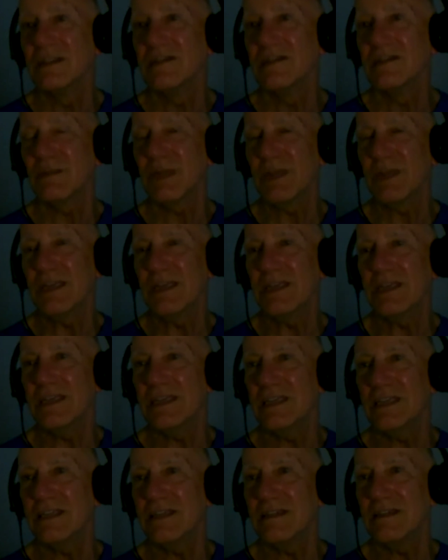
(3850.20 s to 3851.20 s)
in
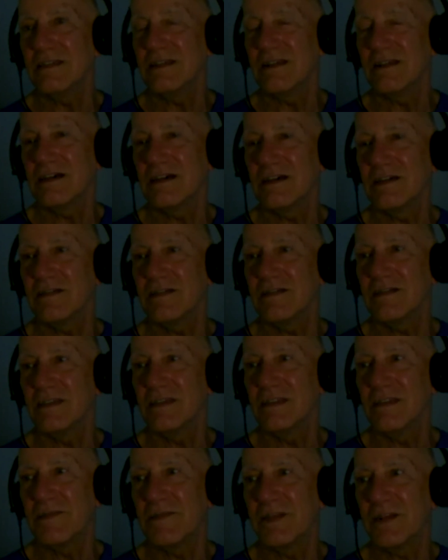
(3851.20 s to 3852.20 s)
in, uh, in
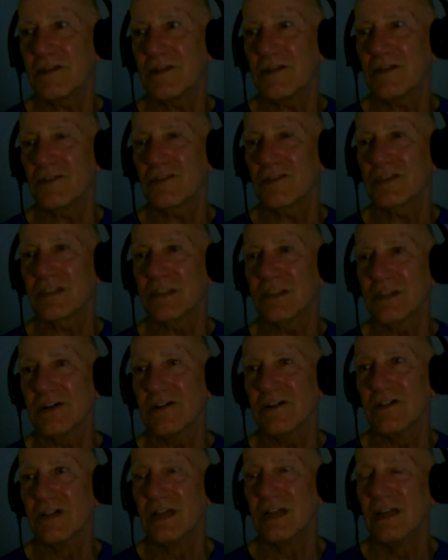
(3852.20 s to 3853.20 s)
the Faroes
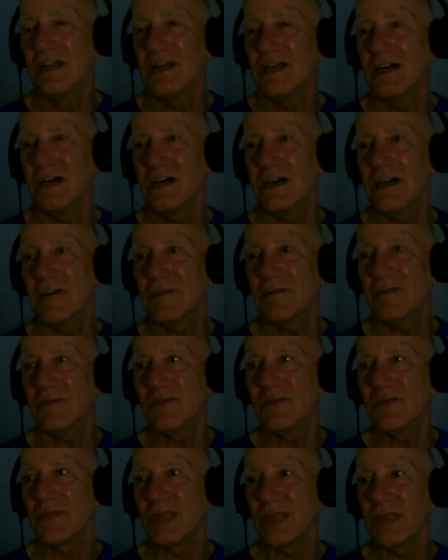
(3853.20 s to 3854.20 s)
still, um,
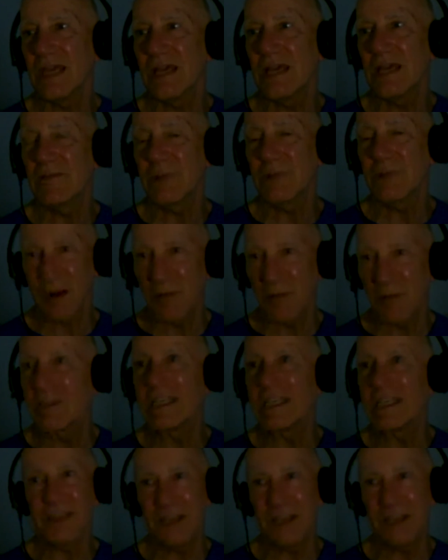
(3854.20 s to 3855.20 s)
and probably
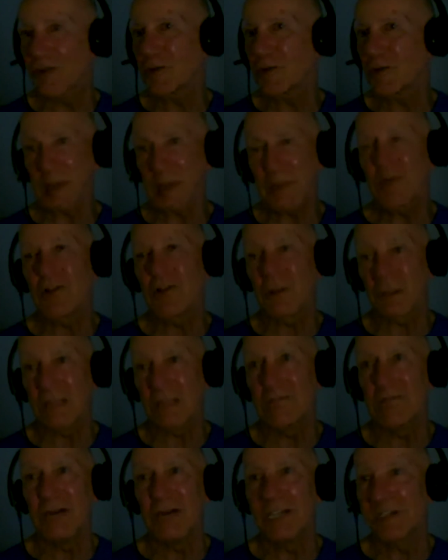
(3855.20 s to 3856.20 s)
the younger people are
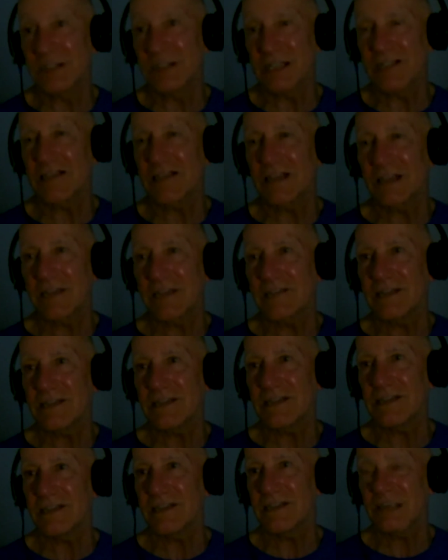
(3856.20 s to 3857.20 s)
much less likely
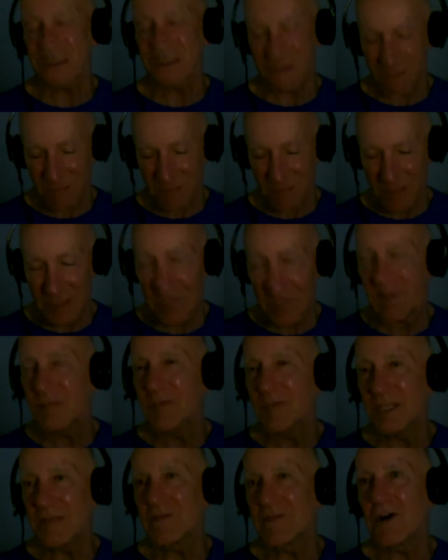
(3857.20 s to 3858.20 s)
to, to, to
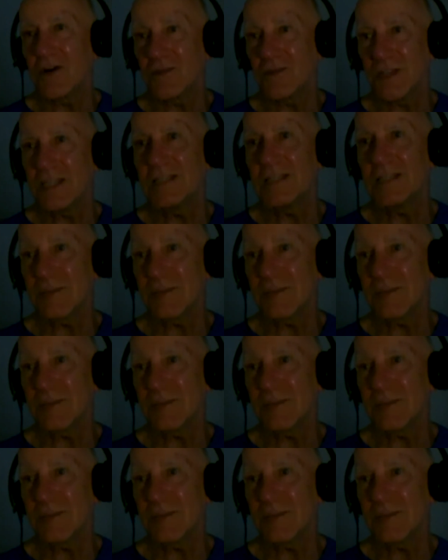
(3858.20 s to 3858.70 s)
be involved in it.